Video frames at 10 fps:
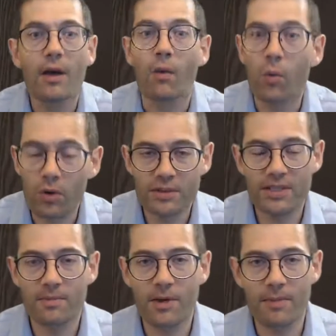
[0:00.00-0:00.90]
what
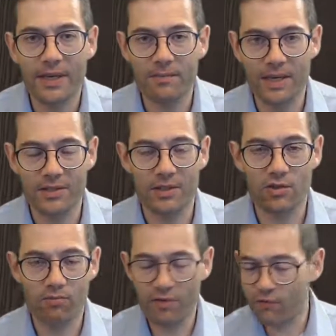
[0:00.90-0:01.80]
is my main
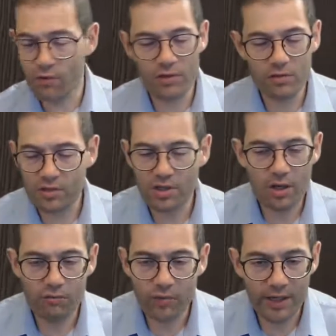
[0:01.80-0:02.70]
message? Before you
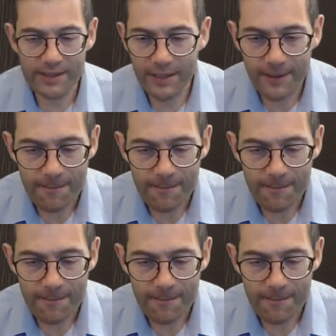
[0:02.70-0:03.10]
start writing